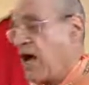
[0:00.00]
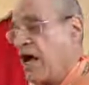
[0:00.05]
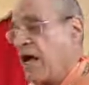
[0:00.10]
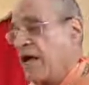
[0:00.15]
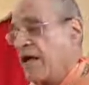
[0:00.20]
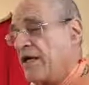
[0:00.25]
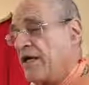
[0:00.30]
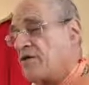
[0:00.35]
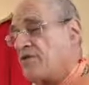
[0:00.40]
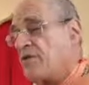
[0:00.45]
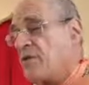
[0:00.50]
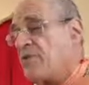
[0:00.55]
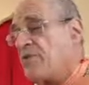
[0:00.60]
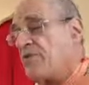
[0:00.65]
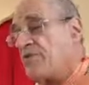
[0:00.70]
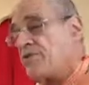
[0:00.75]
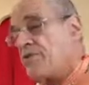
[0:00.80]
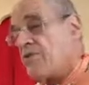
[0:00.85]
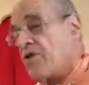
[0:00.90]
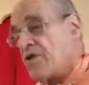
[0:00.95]
a group
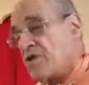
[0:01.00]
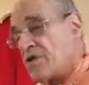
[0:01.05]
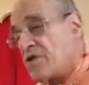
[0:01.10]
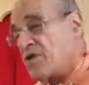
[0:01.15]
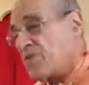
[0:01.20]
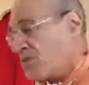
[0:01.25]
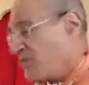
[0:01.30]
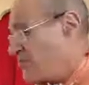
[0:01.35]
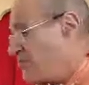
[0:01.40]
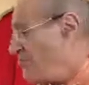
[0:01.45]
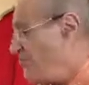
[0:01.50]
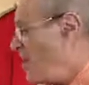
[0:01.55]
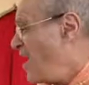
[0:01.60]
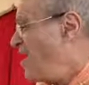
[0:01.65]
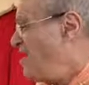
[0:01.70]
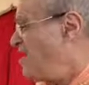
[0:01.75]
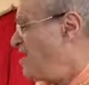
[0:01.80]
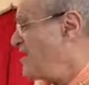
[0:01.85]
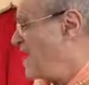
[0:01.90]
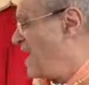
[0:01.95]
of devotees who were
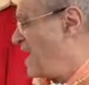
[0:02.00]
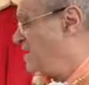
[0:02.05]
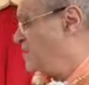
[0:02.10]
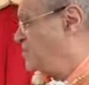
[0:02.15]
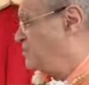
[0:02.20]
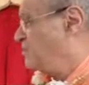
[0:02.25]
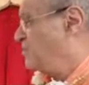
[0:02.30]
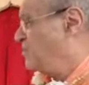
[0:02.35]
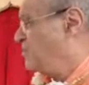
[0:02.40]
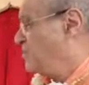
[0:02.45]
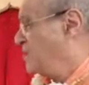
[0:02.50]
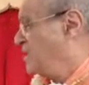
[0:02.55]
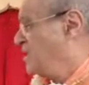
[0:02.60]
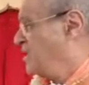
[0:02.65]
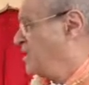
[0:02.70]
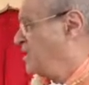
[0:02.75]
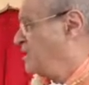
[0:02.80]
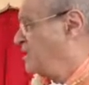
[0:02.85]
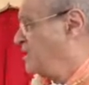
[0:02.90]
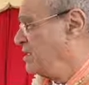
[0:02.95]
very expert
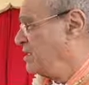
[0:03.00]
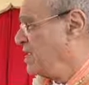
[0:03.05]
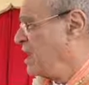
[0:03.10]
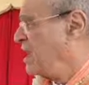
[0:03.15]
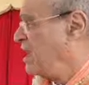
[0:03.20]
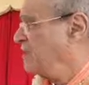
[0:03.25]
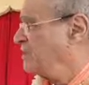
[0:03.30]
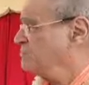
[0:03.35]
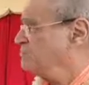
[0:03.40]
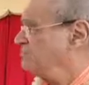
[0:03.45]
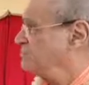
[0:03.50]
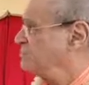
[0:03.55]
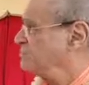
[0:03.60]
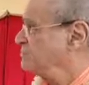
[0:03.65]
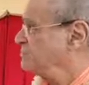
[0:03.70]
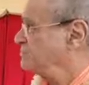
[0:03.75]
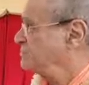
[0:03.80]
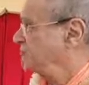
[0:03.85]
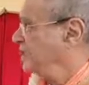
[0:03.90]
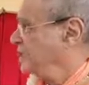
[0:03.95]

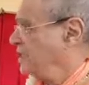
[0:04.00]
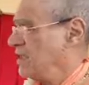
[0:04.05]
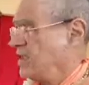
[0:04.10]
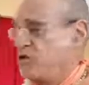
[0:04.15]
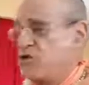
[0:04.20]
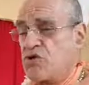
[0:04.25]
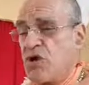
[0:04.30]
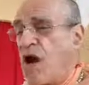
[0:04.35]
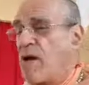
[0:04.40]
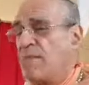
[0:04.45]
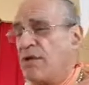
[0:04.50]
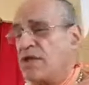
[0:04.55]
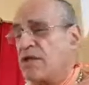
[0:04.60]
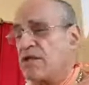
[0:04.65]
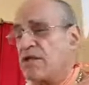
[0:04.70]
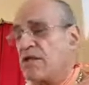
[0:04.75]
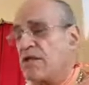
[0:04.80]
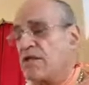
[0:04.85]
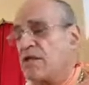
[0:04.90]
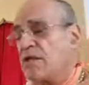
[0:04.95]
in drama.
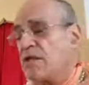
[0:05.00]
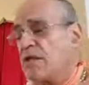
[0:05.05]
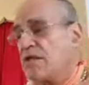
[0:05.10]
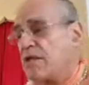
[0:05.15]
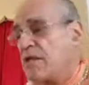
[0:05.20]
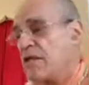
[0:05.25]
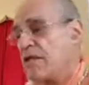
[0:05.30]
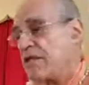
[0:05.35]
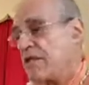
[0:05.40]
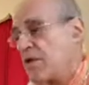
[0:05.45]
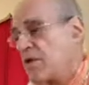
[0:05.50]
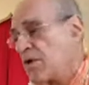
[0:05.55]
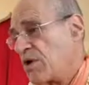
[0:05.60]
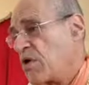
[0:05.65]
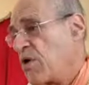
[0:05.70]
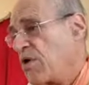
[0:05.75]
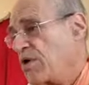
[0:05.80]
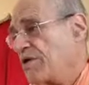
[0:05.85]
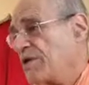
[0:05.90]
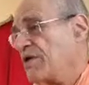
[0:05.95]
They were
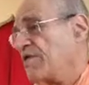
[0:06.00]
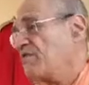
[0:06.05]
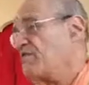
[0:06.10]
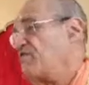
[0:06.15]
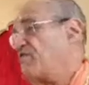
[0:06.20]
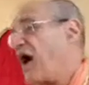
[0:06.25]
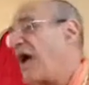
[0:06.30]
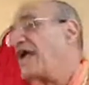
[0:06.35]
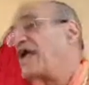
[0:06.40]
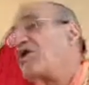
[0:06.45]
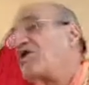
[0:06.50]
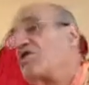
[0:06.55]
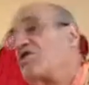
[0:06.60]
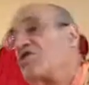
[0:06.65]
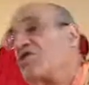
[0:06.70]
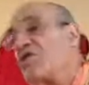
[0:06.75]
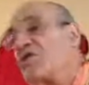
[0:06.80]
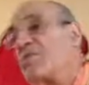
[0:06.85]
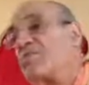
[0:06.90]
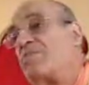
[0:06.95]
called the
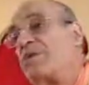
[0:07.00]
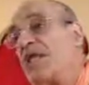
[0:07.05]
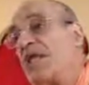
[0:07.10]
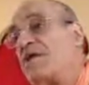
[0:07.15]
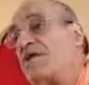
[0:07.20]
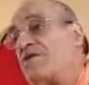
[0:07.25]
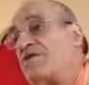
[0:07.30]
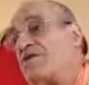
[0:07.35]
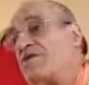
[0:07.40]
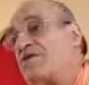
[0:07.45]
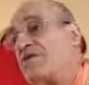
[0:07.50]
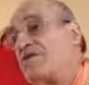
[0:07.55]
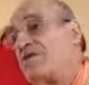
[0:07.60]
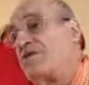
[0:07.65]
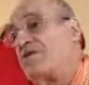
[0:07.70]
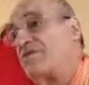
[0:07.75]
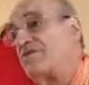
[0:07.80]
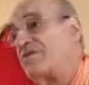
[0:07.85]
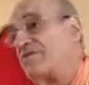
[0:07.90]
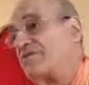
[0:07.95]
Vaikuntha players.
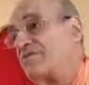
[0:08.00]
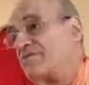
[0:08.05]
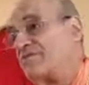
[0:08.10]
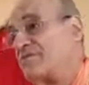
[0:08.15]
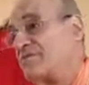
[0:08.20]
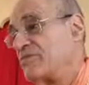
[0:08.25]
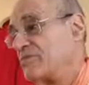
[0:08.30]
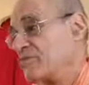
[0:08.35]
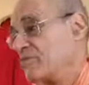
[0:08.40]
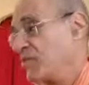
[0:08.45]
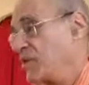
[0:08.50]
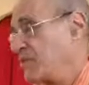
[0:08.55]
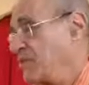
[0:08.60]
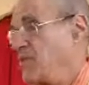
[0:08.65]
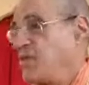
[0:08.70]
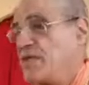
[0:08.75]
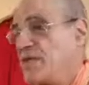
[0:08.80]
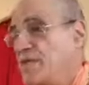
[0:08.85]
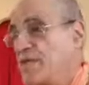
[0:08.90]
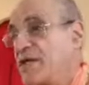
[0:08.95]
Maybe
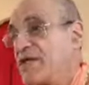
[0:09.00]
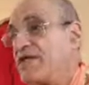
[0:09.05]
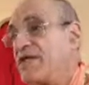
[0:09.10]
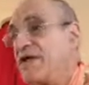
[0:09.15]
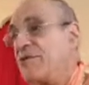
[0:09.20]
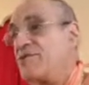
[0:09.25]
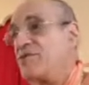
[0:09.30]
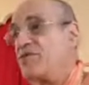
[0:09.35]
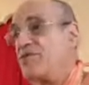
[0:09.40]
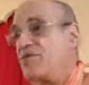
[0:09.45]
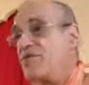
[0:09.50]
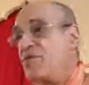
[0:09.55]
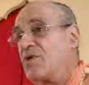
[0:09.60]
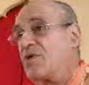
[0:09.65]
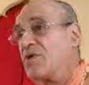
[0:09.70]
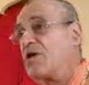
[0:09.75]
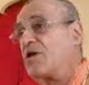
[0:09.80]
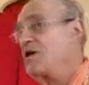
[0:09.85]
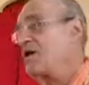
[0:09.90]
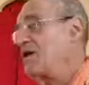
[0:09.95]
you heard about that before.
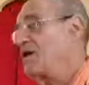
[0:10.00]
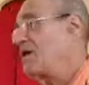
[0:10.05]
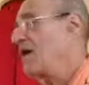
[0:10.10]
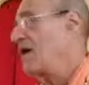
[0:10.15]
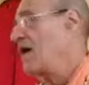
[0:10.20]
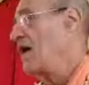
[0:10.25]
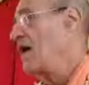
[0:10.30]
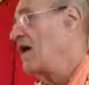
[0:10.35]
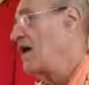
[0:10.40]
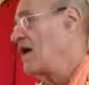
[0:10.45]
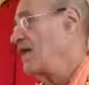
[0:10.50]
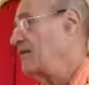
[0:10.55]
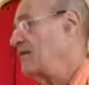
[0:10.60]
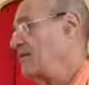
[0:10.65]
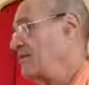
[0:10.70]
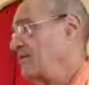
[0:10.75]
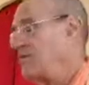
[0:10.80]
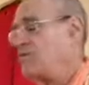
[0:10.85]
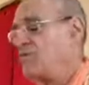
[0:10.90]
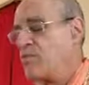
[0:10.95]
And
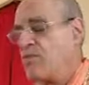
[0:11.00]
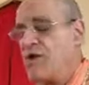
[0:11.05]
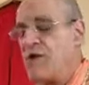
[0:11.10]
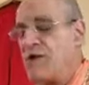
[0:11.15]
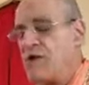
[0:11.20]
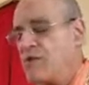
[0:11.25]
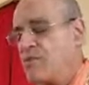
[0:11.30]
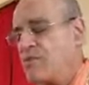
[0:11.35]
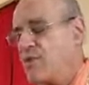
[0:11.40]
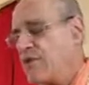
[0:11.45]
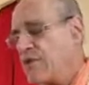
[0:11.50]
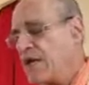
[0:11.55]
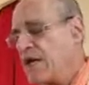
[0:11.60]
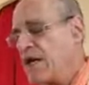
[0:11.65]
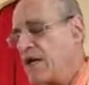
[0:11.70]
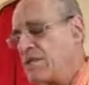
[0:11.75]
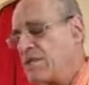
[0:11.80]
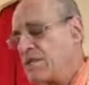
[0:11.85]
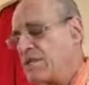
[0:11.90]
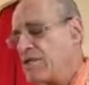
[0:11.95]
when I
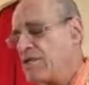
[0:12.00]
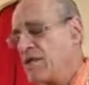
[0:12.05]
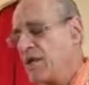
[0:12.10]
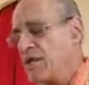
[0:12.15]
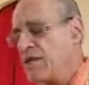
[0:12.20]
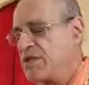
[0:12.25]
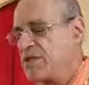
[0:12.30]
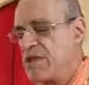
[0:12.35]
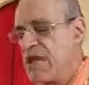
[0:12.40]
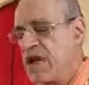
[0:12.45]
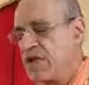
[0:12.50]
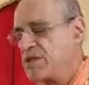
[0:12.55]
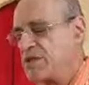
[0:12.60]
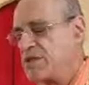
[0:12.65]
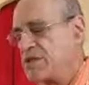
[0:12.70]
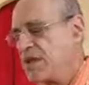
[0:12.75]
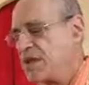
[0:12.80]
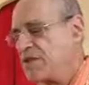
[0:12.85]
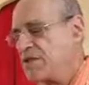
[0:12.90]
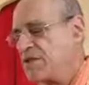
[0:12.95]
got those Lowy
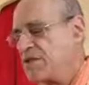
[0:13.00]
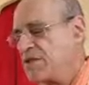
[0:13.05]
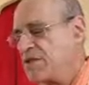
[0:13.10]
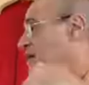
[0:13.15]
Takshad,